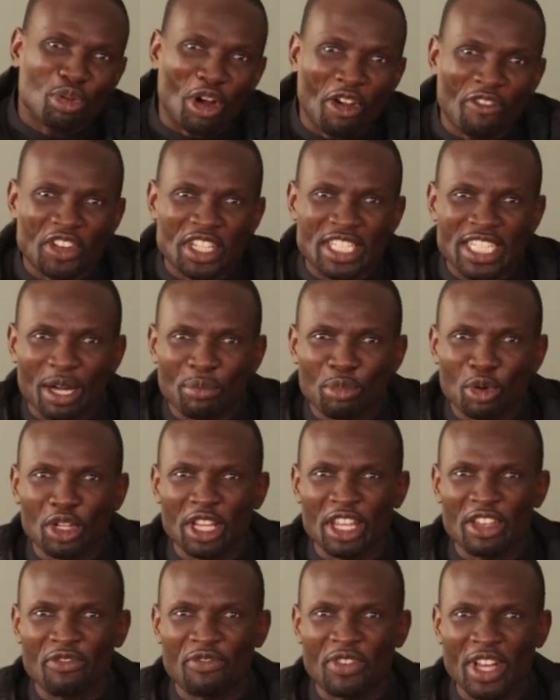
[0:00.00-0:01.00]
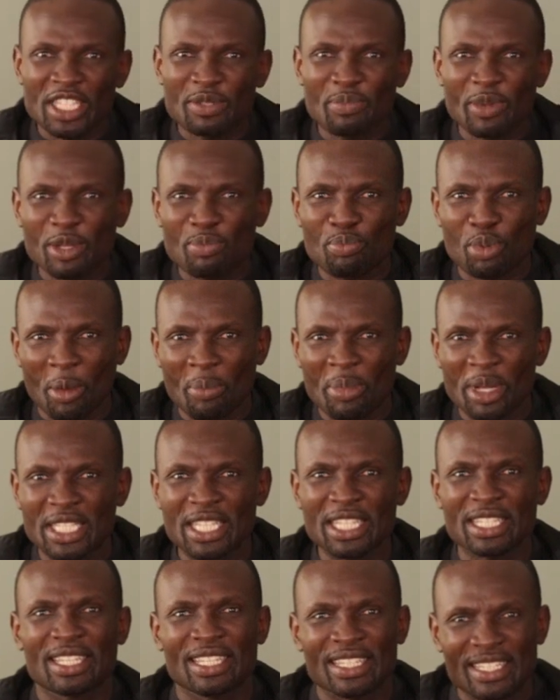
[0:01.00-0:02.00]
profitable investment
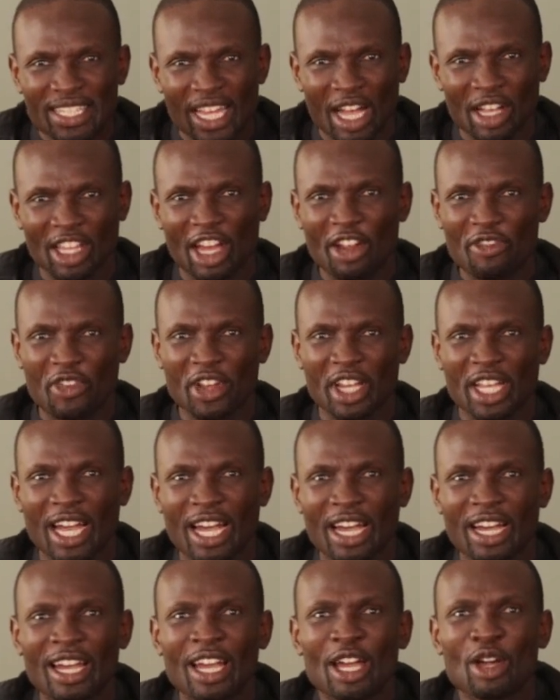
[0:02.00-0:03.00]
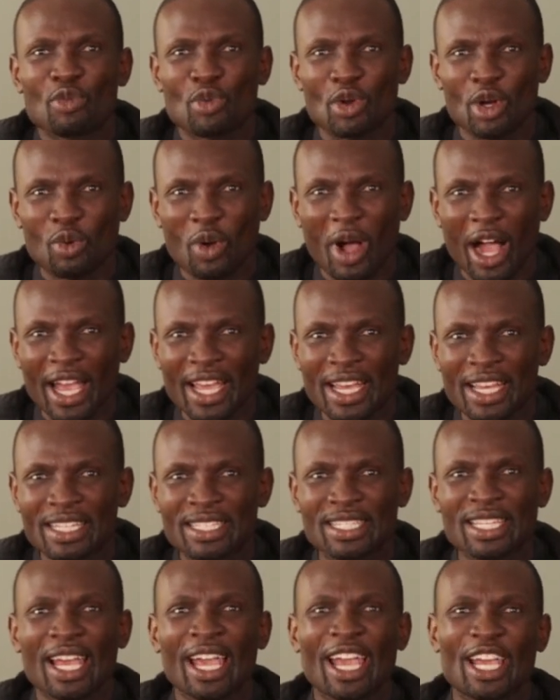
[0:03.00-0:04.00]
properties in South Africa
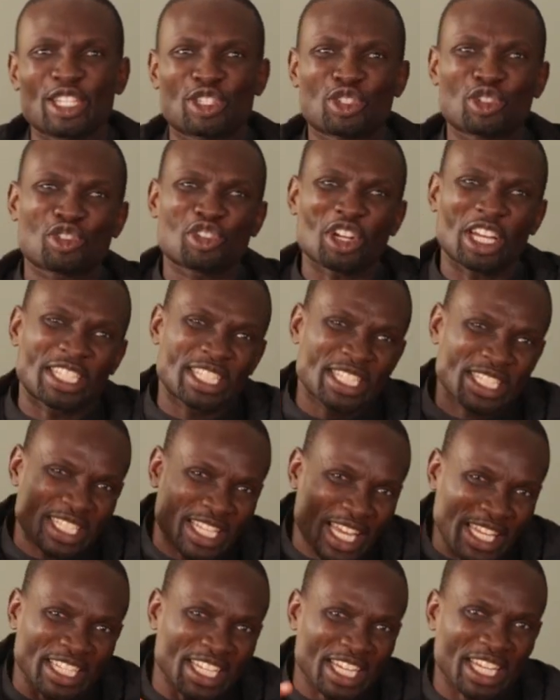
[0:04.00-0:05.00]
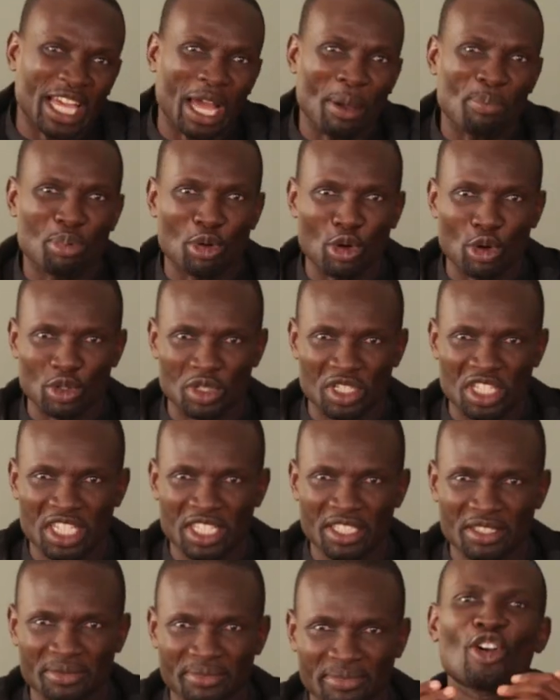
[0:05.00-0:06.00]
requires a strategic
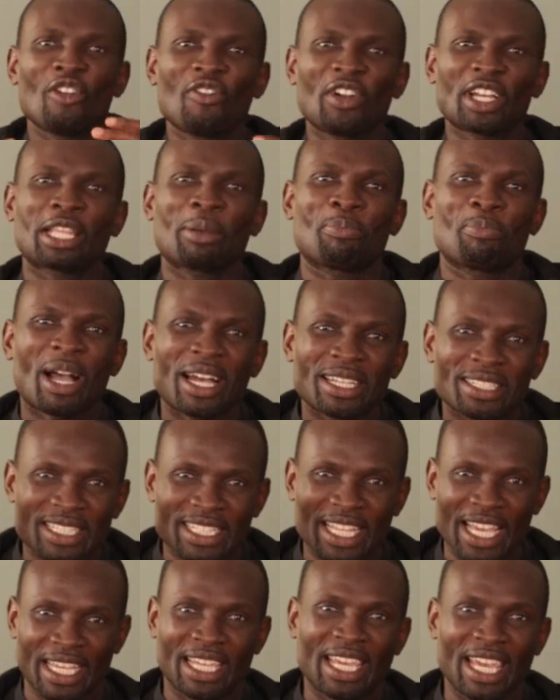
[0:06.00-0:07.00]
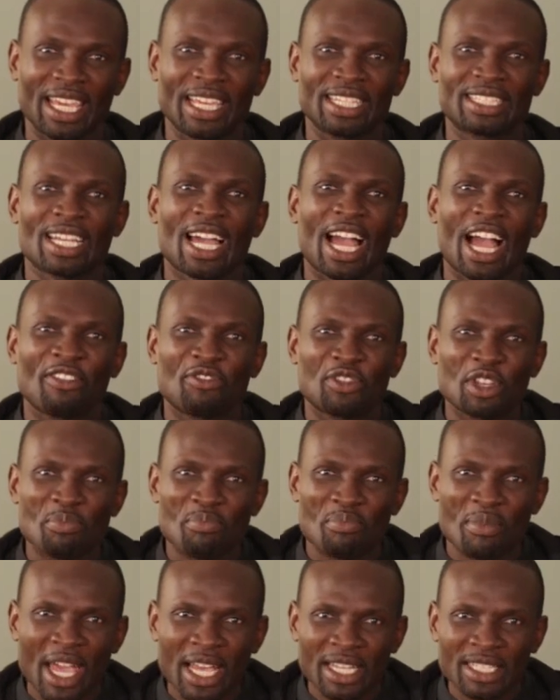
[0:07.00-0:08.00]
approach. Over the past decade, I've
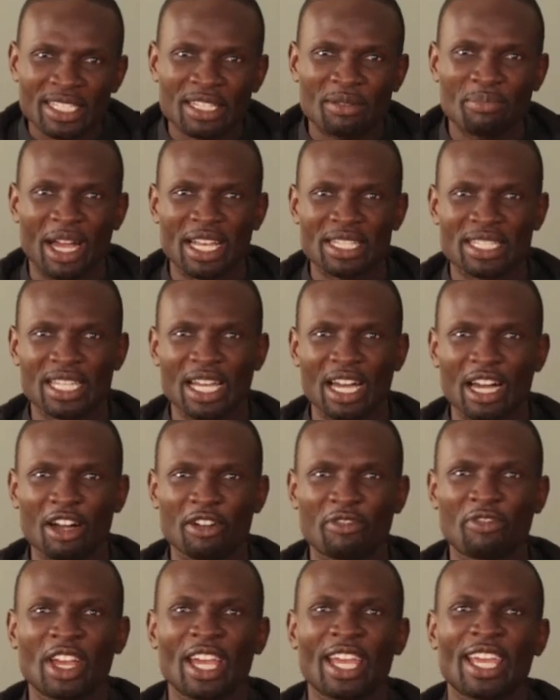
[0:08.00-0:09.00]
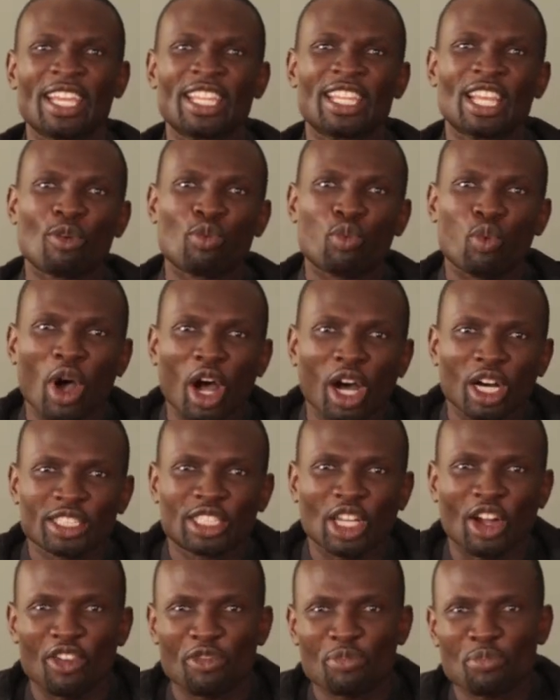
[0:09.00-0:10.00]
immersed myself in the
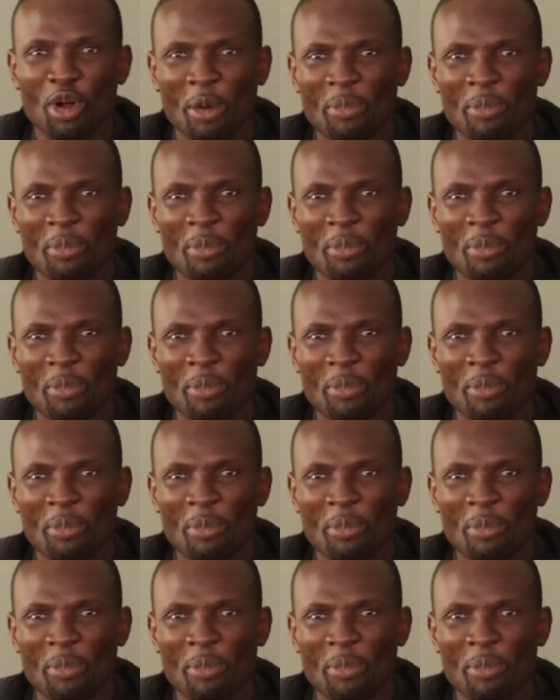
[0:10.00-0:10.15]
world of